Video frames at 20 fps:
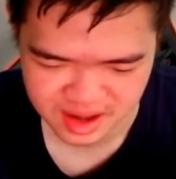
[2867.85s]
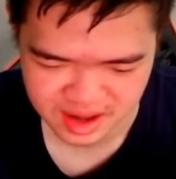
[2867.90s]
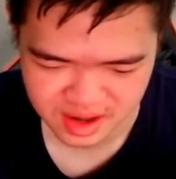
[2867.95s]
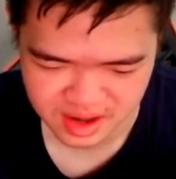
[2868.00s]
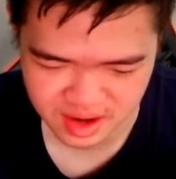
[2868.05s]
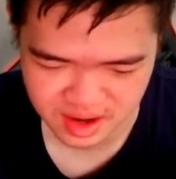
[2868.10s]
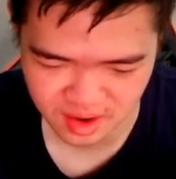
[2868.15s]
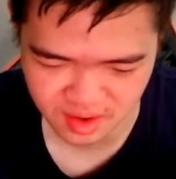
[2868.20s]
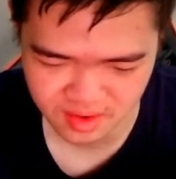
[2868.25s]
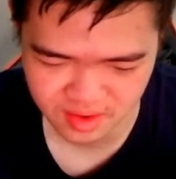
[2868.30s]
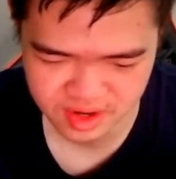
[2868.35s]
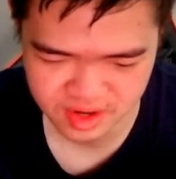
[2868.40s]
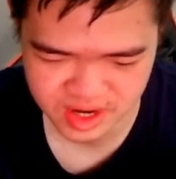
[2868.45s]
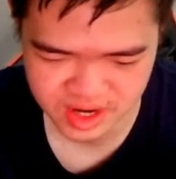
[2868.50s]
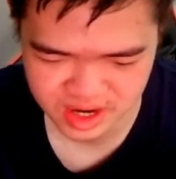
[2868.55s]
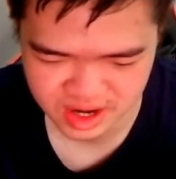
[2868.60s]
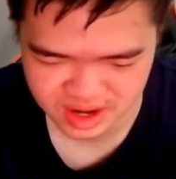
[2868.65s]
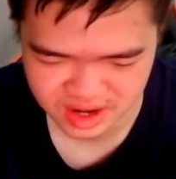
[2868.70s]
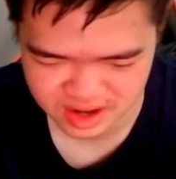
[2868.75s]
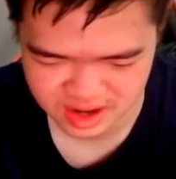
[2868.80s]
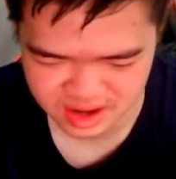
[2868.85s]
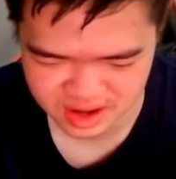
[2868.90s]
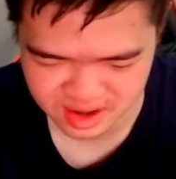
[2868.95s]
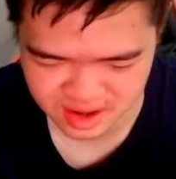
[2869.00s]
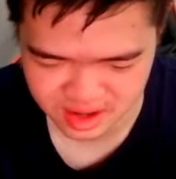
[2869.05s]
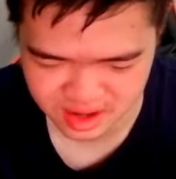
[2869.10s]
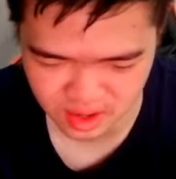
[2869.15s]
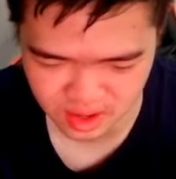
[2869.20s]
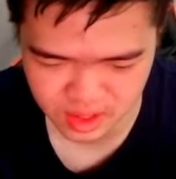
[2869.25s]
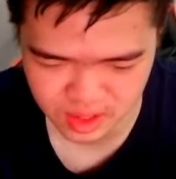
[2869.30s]
Don't
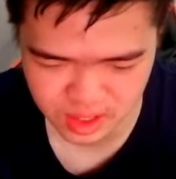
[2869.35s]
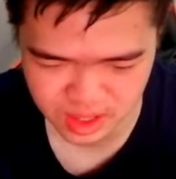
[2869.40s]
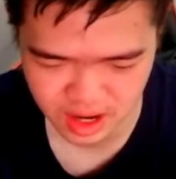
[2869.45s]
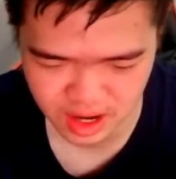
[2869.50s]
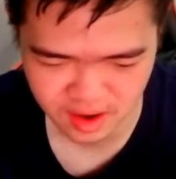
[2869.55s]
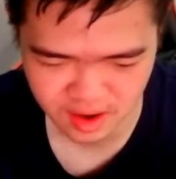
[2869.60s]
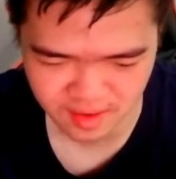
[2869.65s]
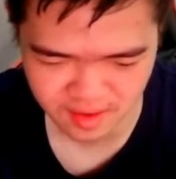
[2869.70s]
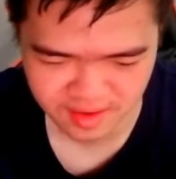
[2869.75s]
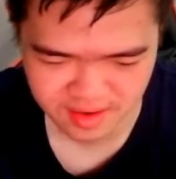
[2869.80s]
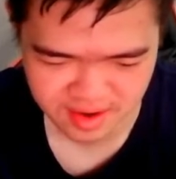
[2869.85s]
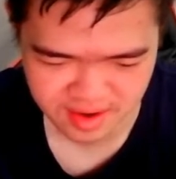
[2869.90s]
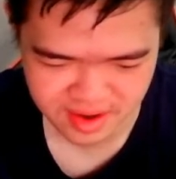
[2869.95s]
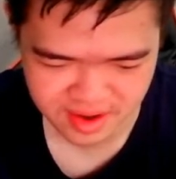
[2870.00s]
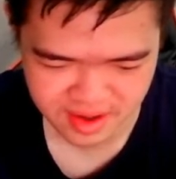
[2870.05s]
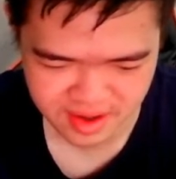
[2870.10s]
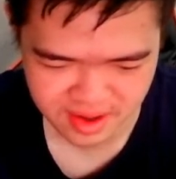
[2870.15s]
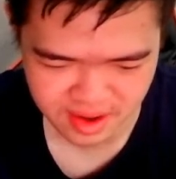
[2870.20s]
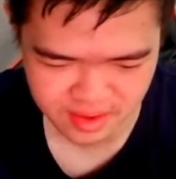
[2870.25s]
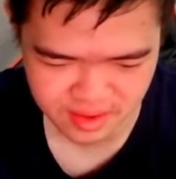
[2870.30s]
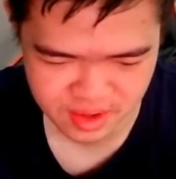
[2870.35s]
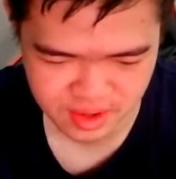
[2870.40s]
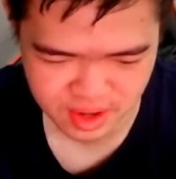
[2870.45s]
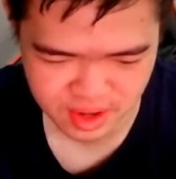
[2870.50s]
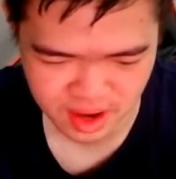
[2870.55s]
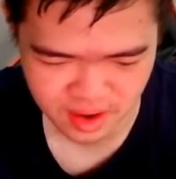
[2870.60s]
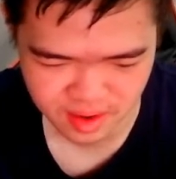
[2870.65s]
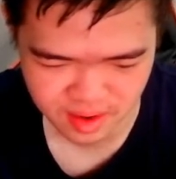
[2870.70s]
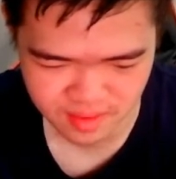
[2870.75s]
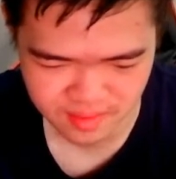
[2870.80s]
don't you dare. Don't you
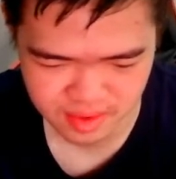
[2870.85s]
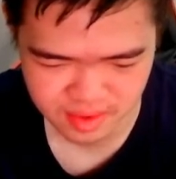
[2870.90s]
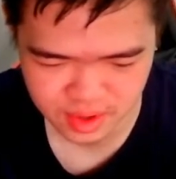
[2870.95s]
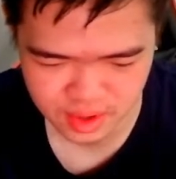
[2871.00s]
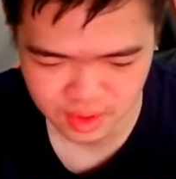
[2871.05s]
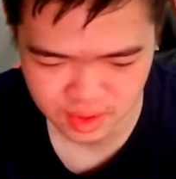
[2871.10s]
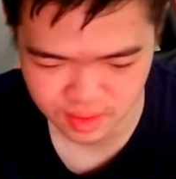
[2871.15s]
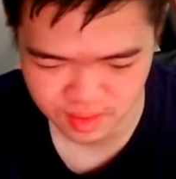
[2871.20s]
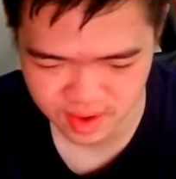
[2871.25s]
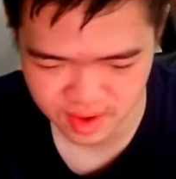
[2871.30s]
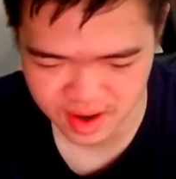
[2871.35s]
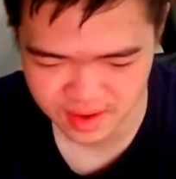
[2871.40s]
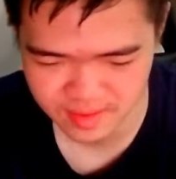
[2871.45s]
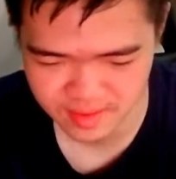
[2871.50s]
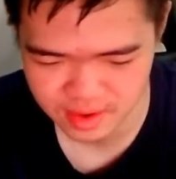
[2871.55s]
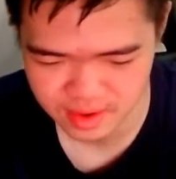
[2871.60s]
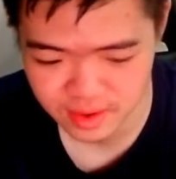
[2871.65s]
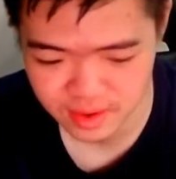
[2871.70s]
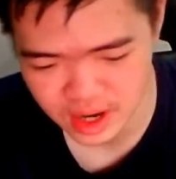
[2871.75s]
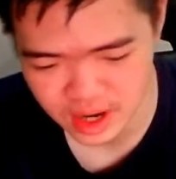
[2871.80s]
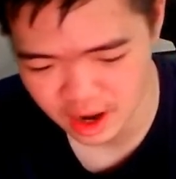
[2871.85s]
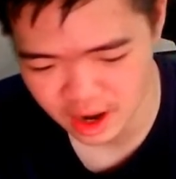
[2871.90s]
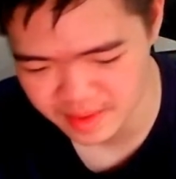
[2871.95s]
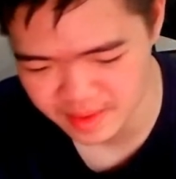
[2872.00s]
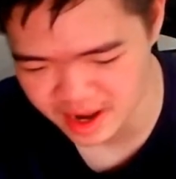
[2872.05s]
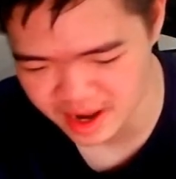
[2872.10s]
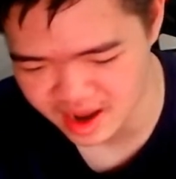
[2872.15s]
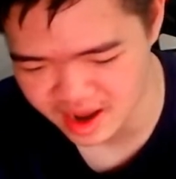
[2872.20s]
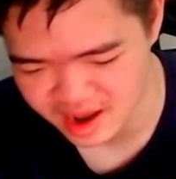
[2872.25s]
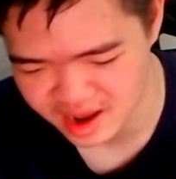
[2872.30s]
dare. If you do, if you do tell
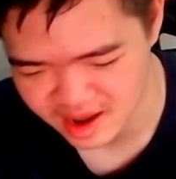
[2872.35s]
me.